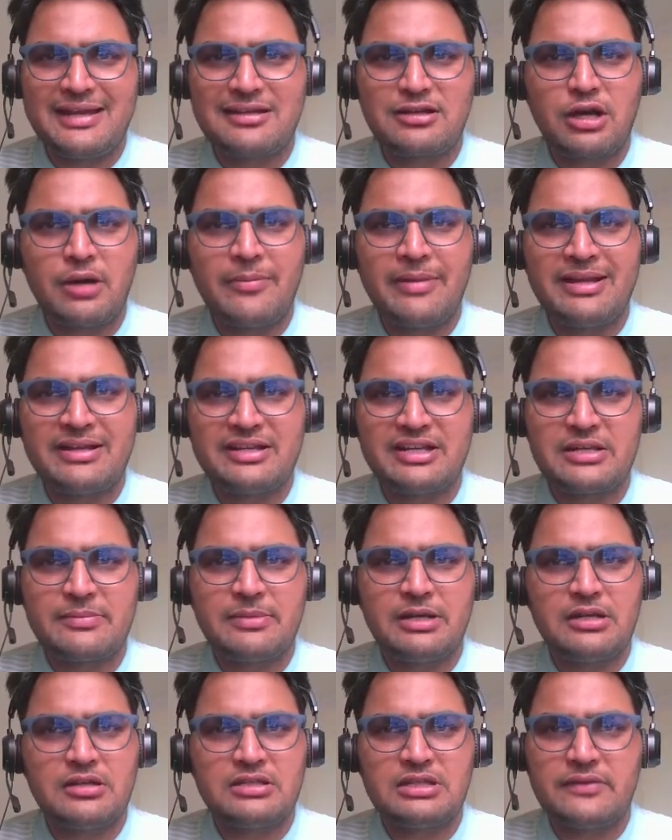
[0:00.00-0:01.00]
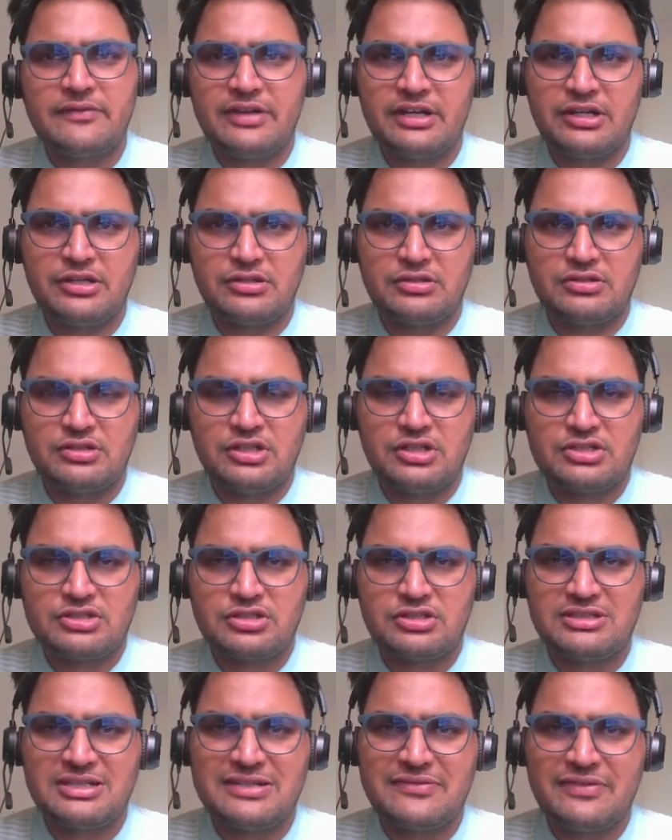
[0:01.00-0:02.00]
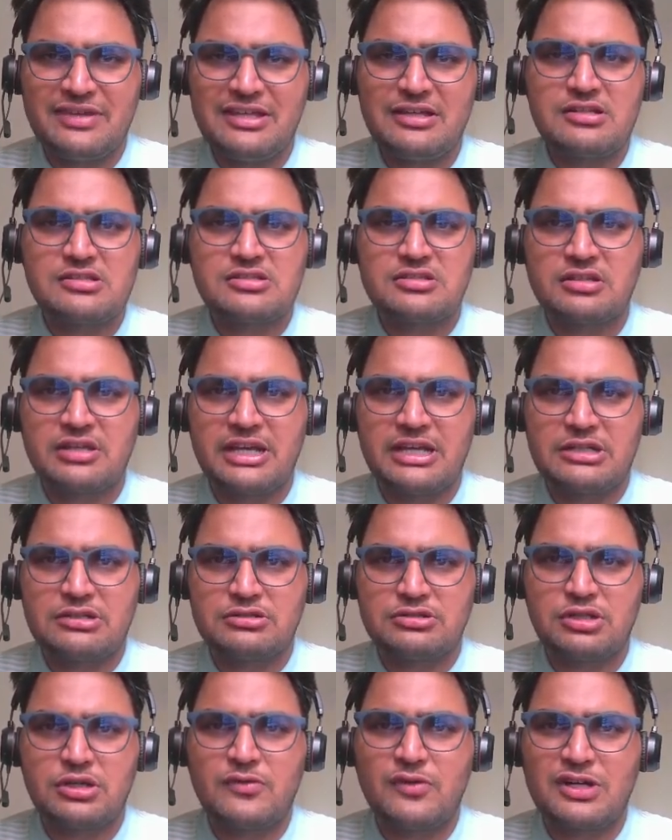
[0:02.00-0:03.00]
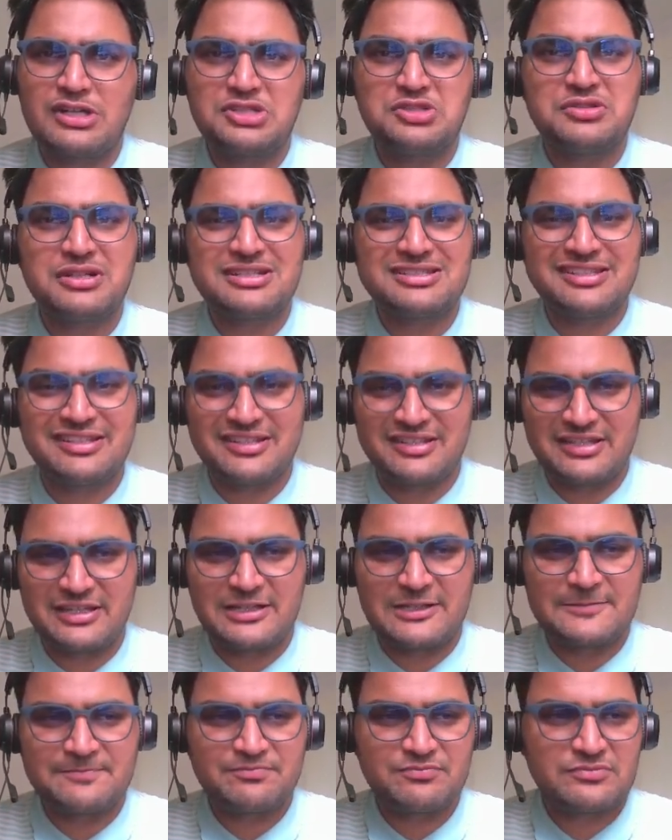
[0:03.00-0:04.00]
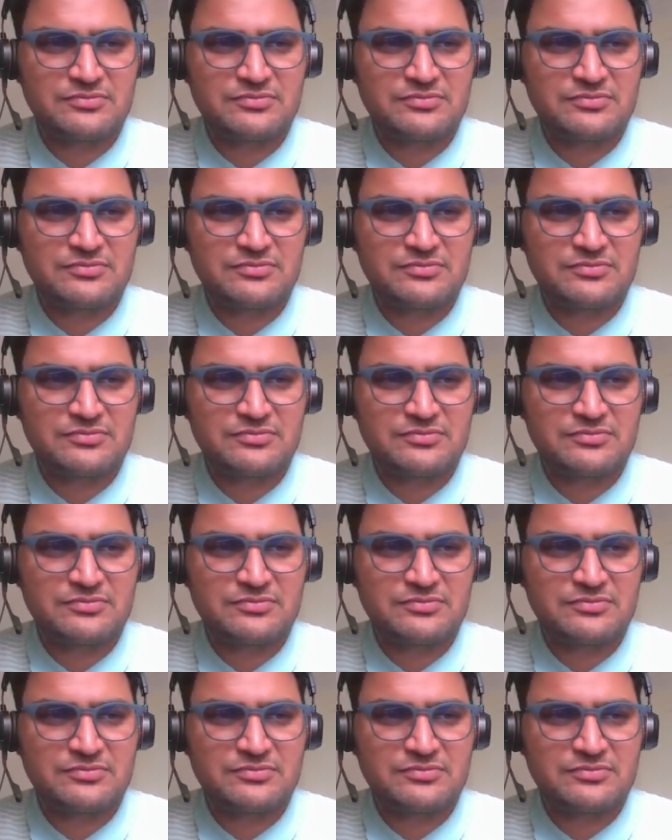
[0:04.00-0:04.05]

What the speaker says: comment it below the video so that we also get to know what you are thinking.